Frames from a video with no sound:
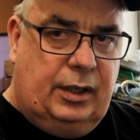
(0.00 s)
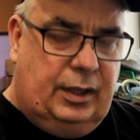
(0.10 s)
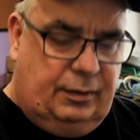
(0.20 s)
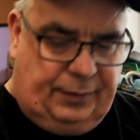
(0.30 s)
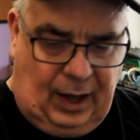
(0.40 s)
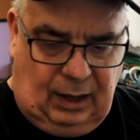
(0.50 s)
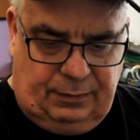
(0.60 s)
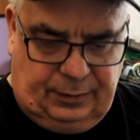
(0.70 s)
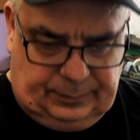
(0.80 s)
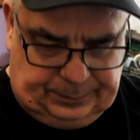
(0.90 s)
of the
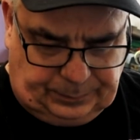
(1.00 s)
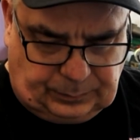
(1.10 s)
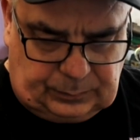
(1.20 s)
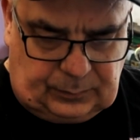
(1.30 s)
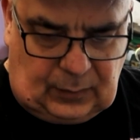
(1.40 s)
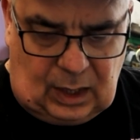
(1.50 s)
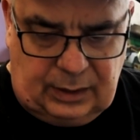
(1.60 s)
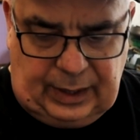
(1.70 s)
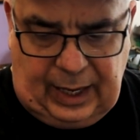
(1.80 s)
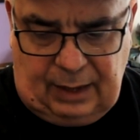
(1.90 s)

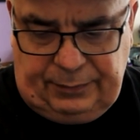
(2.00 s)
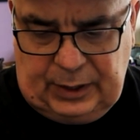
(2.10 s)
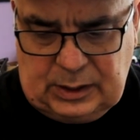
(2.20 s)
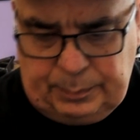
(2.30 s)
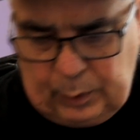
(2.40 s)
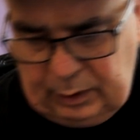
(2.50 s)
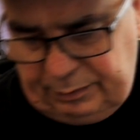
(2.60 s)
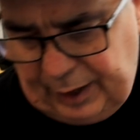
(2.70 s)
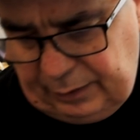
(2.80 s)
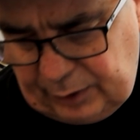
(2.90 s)
5.5 inch
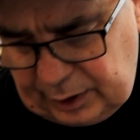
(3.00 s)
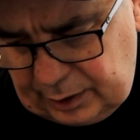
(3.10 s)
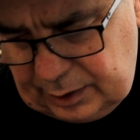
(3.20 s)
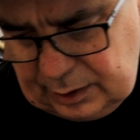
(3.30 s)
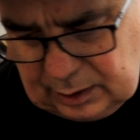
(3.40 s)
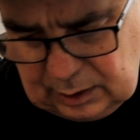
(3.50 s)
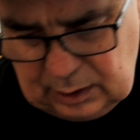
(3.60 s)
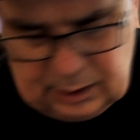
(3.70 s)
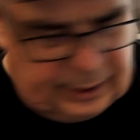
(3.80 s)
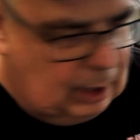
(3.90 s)
0.500
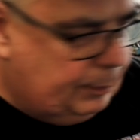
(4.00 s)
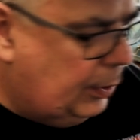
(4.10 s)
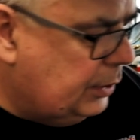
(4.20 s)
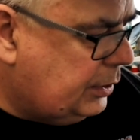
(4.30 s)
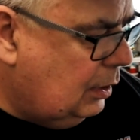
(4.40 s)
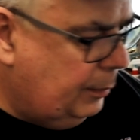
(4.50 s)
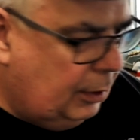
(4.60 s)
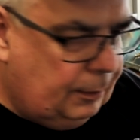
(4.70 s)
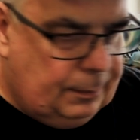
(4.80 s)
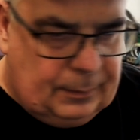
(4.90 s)
check balls come
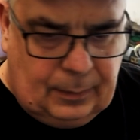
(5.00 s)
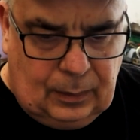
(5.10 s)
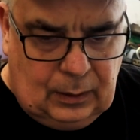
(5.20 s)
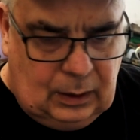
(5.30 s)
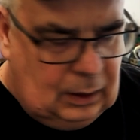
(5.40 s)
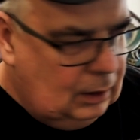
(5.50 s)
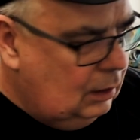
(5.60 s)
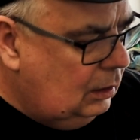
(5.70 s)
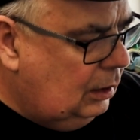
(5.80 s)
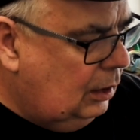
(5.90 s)
in.
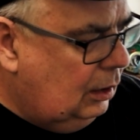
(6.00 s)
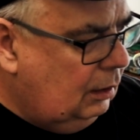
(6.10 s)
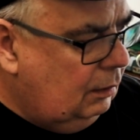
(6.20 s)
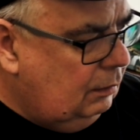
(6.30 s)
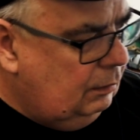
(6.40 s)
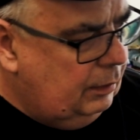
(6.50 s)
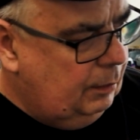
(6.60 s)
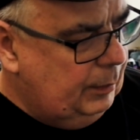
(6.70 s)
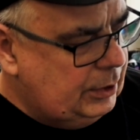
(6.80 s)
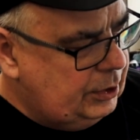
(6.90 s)

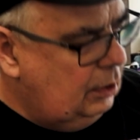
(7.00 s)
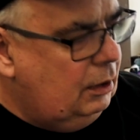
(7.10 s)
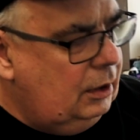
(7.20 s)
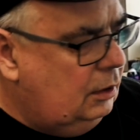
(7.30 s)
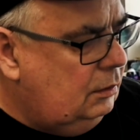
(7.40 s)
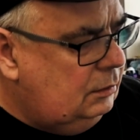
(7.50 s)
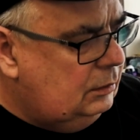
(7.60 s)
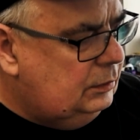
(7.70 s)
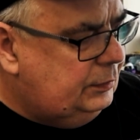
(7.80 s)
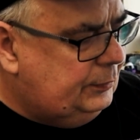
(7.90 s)
The material
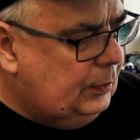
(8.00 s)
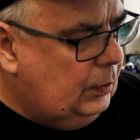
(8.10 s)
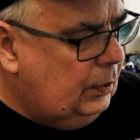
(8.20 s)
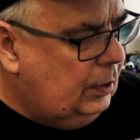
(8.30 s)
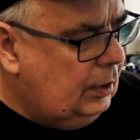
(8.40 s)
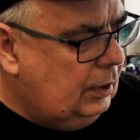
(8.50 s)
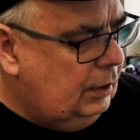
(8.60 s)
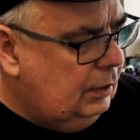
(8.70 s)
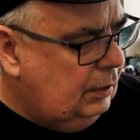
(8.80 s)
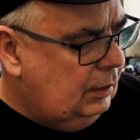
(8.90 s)

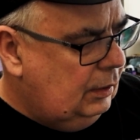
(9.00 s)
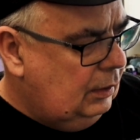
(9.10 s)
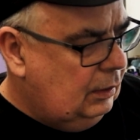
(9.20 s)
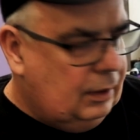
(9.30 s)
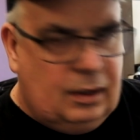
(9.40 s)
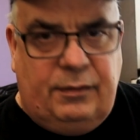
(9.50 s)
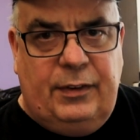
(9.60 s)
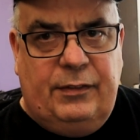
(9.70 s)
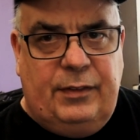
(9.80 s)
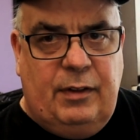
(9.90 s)
for
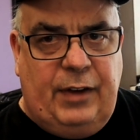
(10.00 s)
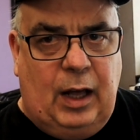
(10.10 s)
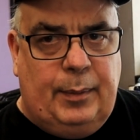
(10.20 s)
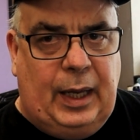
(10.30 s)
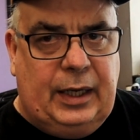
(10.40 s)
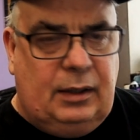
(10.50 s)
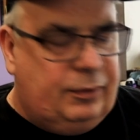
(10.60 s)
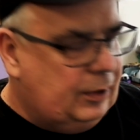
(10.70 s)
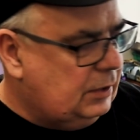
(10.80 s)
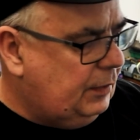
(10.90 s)
the valve body,
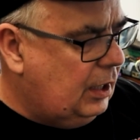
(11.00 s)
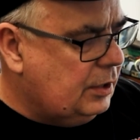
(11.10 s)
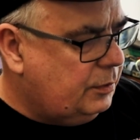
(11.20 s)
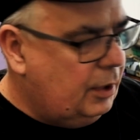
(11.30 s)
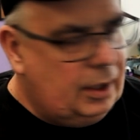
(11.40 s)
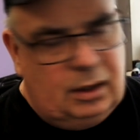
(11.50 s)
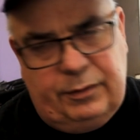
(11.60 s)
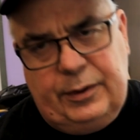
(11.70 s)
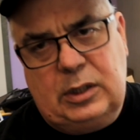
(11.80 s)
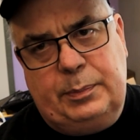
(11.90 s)
for as far as running the
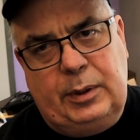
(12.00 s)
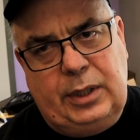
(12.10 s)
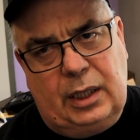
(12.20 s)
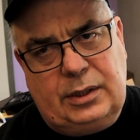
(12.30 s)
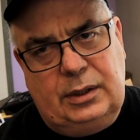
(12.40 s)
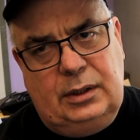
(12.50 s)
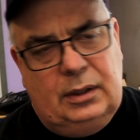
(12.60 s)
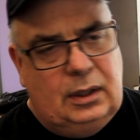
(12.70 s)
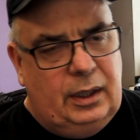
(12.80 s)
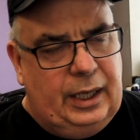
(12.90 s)
first production,
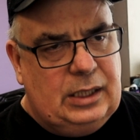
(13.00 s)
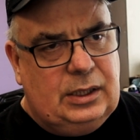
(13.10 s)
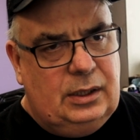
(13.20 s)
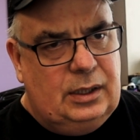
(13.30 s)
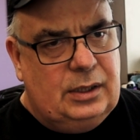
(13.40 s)
has